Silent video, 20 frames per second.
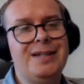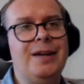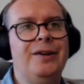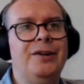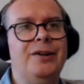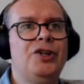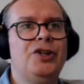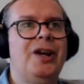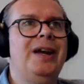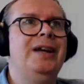is going
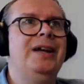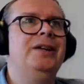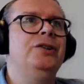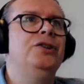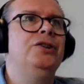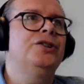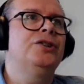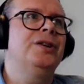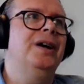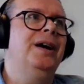to
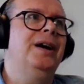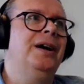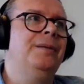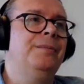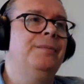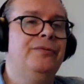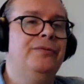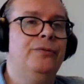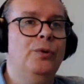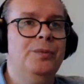change,
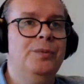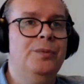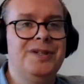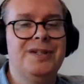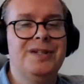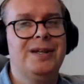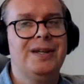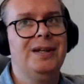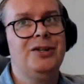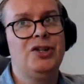performance
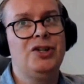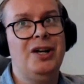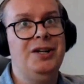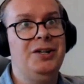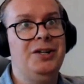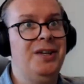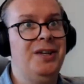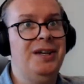is going to change.